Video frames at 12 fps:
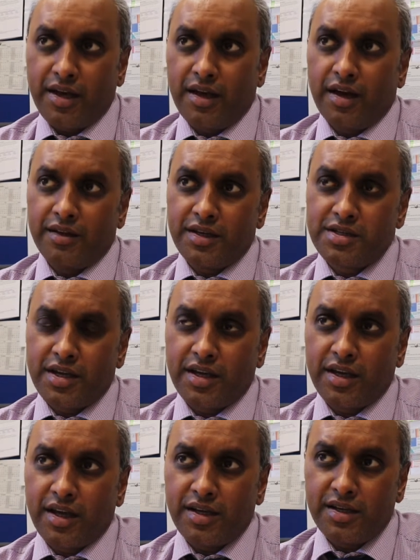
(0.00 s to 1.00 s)
Are they
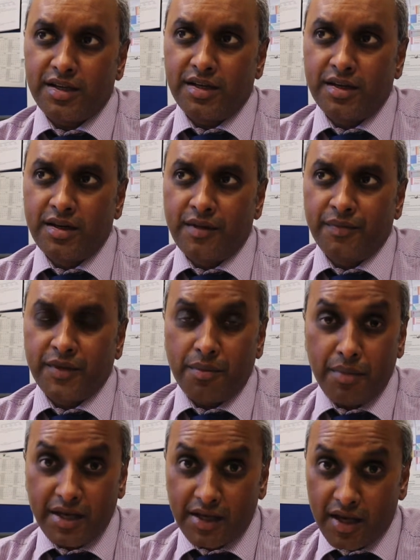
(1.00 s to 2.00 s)
taking any
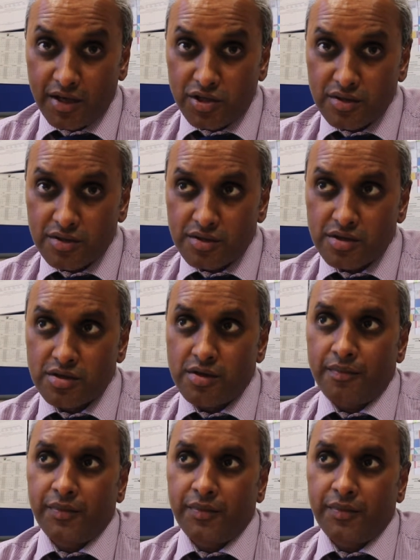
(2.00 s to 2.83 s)
medications?